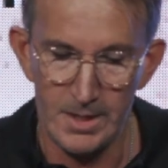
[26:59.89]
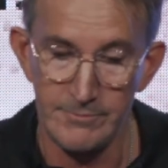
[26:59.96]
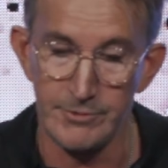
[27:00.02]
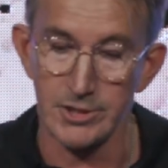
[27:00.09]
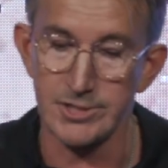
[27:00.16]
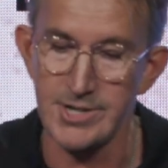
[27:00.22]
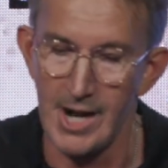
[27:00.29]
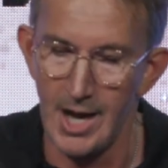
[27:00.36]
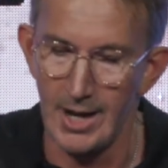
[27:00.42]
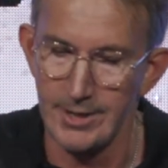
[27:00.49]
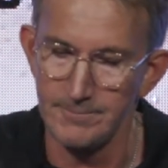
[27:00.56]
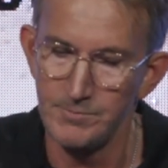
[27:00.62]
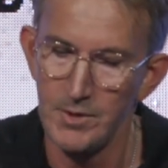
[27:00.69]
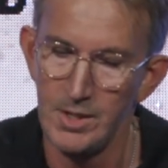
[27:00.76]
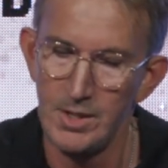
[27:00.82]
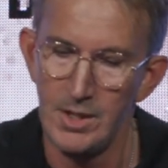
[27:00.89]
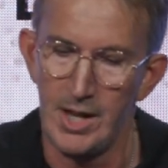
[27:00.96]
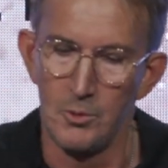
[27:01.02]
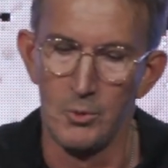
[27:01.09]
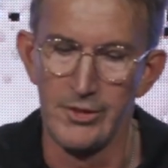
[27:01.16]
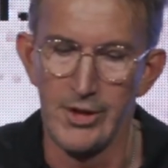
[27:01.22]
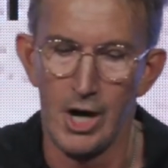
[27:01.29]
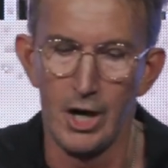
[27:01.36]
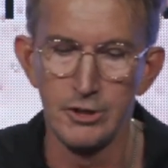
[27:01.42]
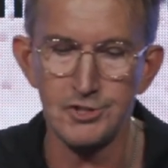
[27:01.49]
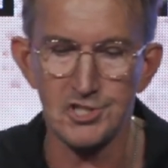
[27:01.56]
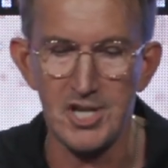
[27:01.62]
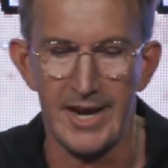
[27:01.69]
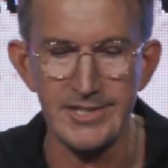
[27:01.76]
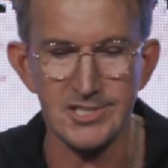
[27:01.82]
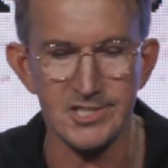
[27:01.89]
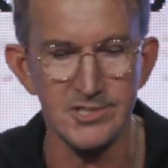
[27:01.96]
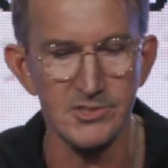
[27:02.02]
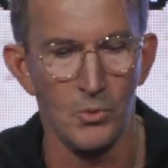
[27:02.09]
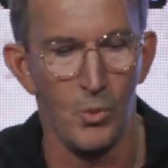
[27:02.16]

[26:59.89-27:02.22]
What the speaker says: Verse 9. And when the host tasted the